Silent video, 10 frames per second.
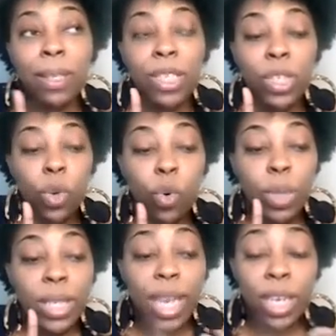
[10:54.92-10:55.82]
So
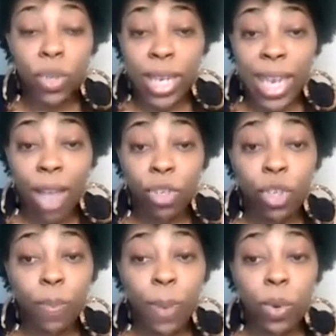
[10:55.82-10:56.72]
scheduling out
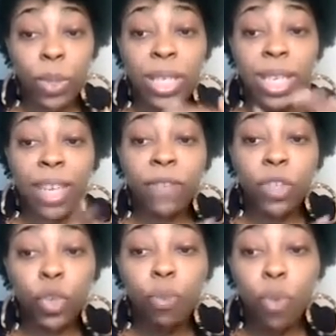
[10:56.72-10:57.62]
your posts
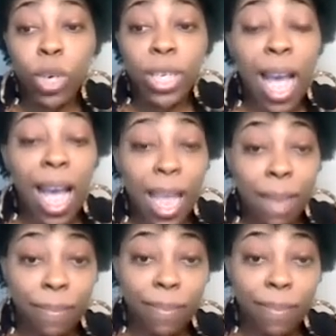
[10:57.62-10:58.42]
gives you more time.